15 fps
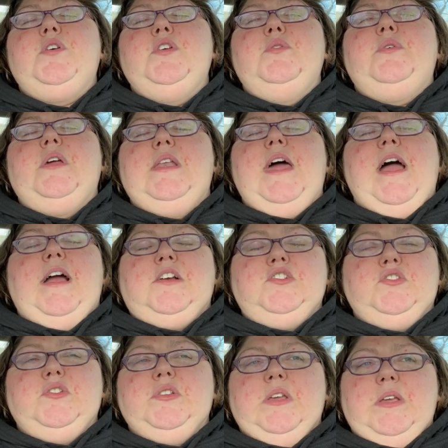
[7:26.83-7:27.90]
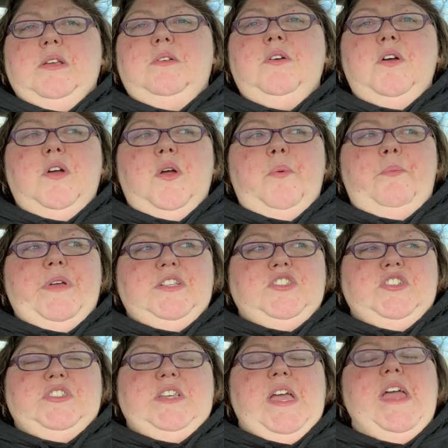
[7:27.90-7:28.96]
you can actually pitch
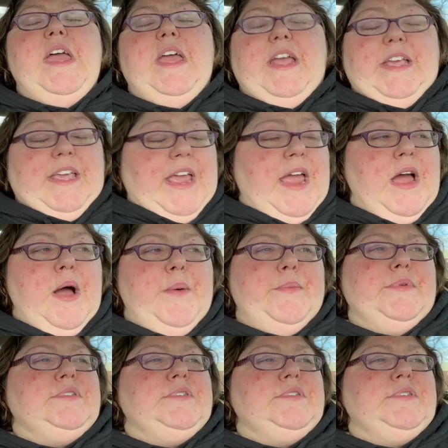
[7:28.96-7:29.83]
a tent and camp.